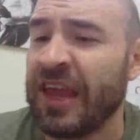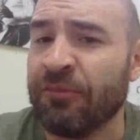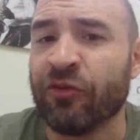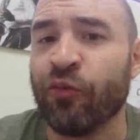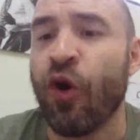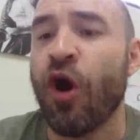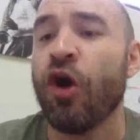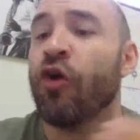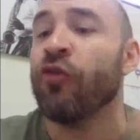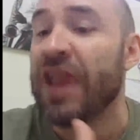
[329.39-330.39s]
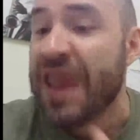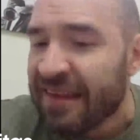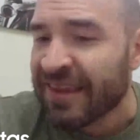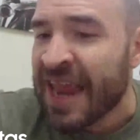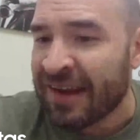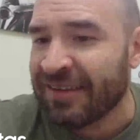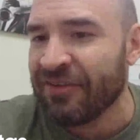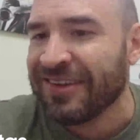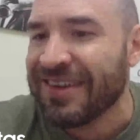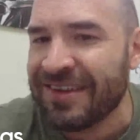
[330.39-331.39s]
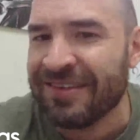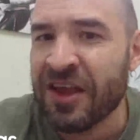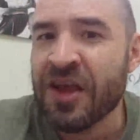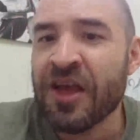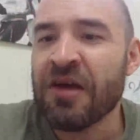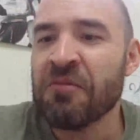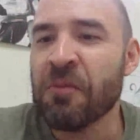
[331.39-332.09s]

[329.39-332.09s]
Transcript: like the schemes of work or the lesson activities